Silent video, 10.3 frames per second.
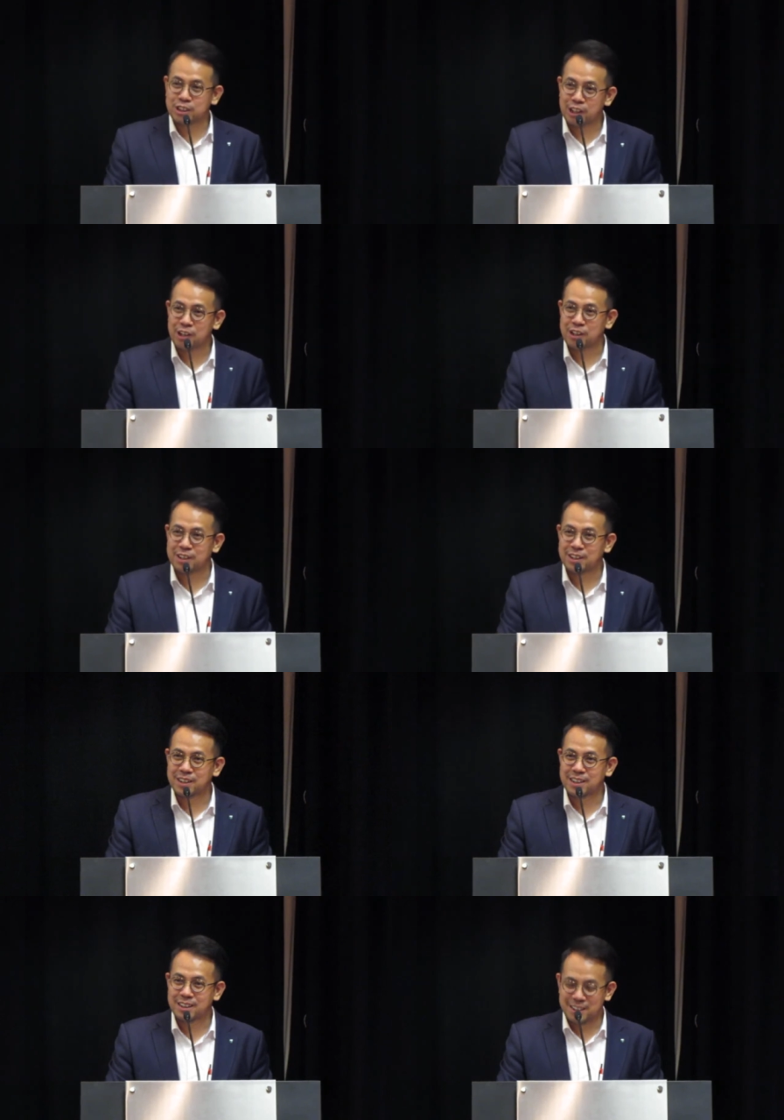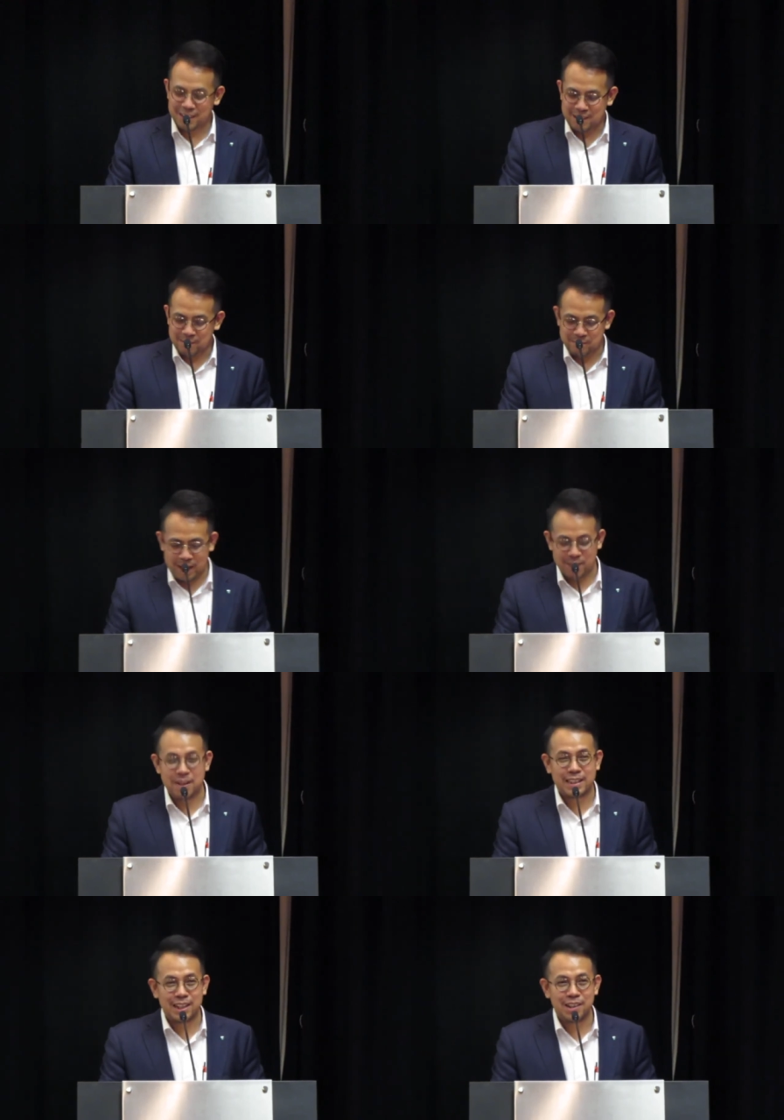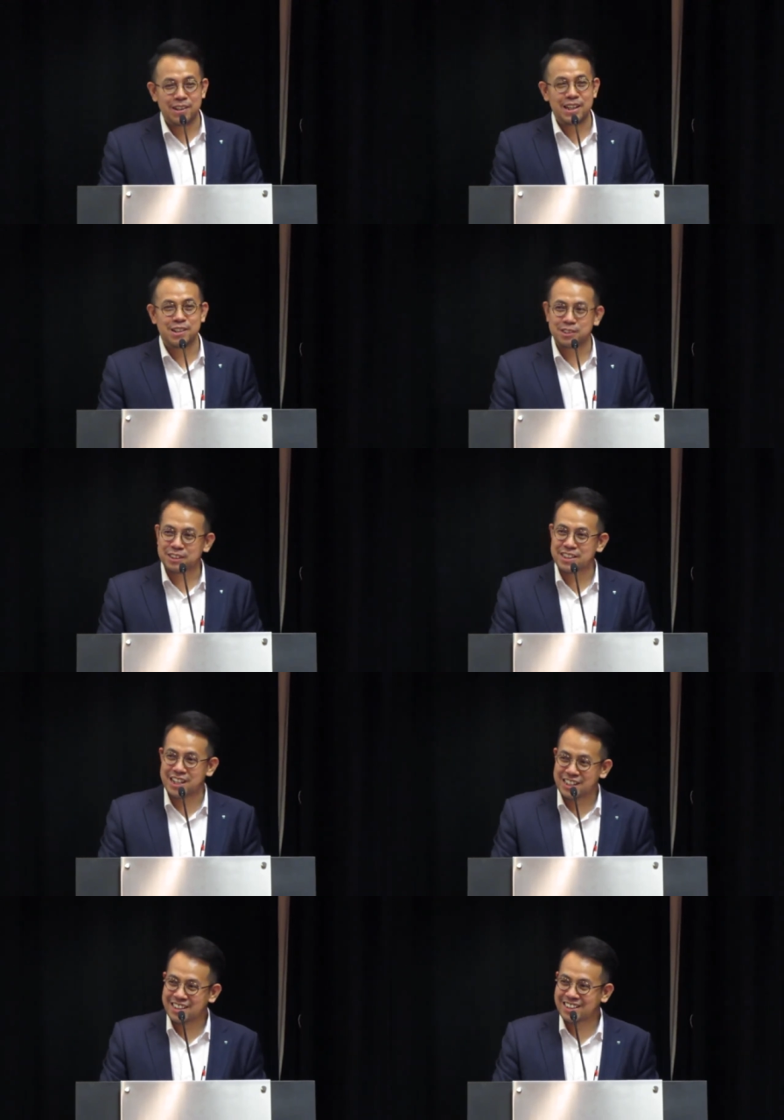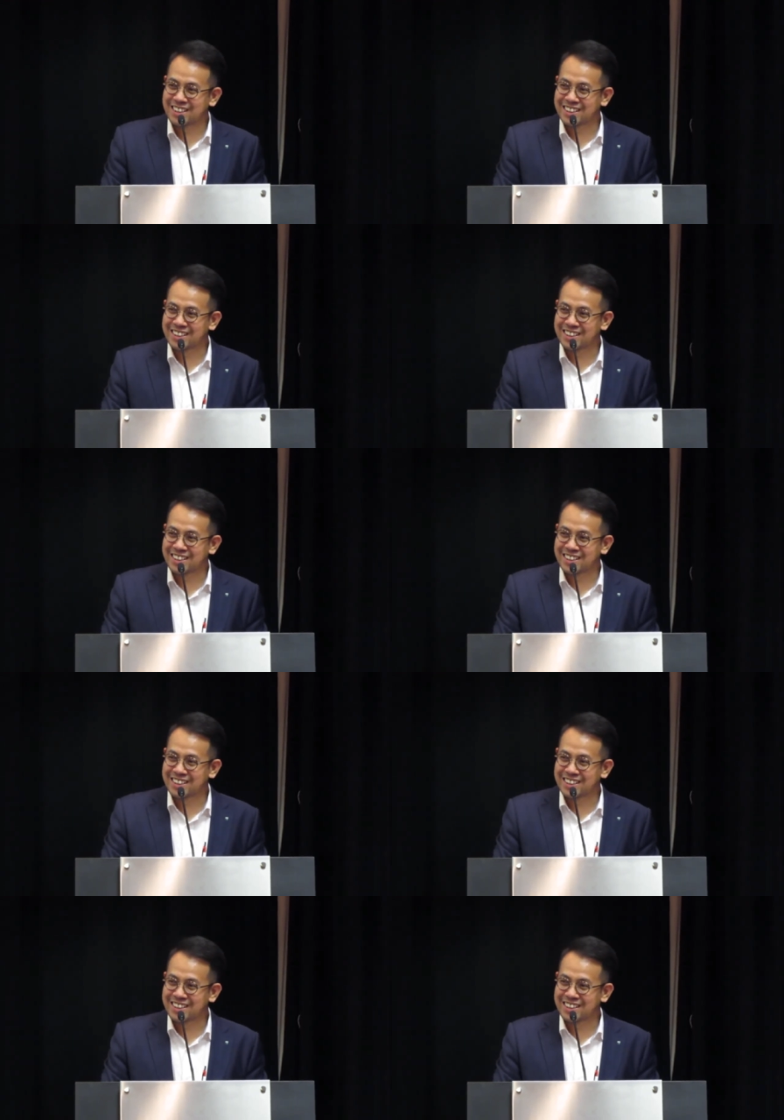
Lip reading: the law, but the better lawyer knows the judge.